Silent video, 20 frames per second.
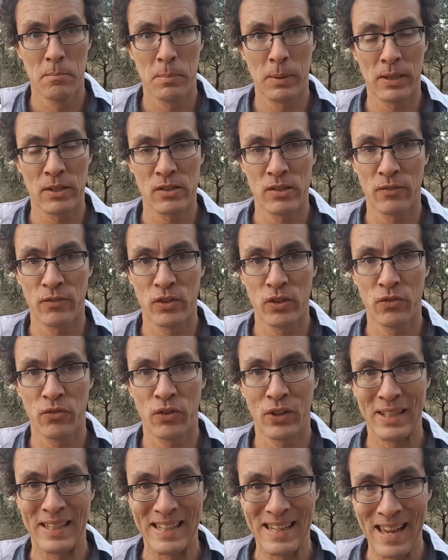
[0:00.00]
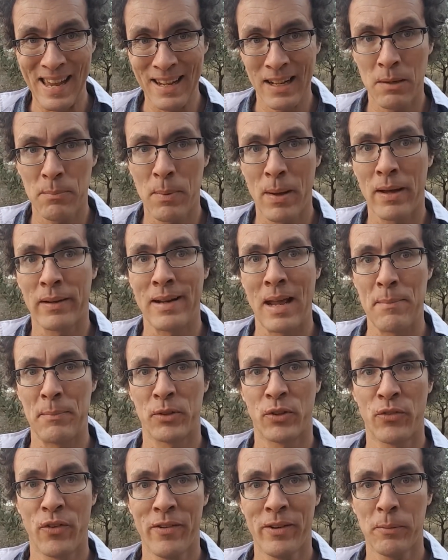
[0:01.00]
because if you forget about
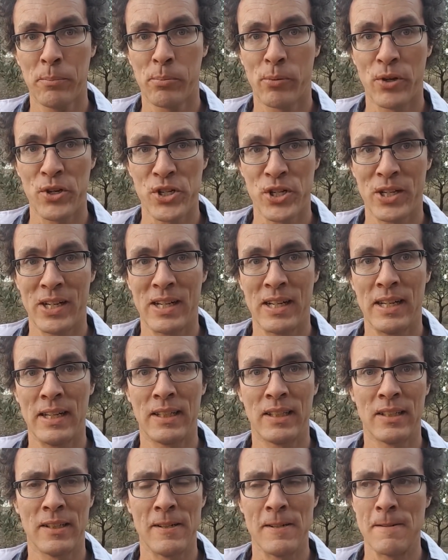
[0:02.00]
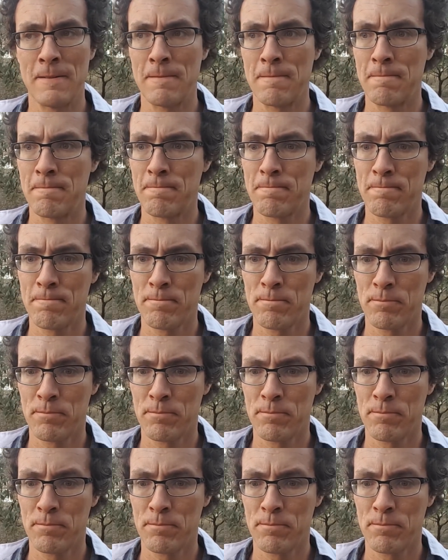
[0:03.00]
atmospheric pressure, it can